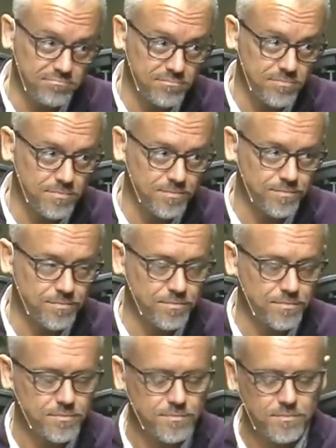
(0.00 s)

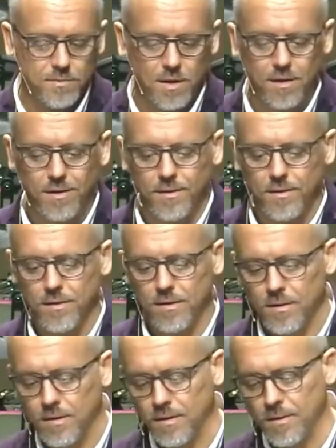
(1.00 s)

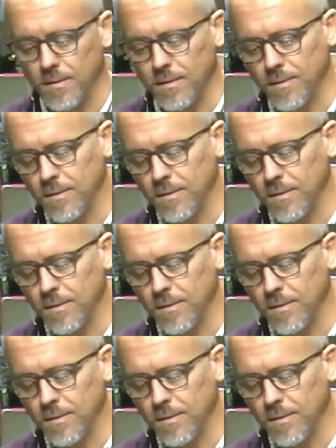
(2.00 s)
(silence)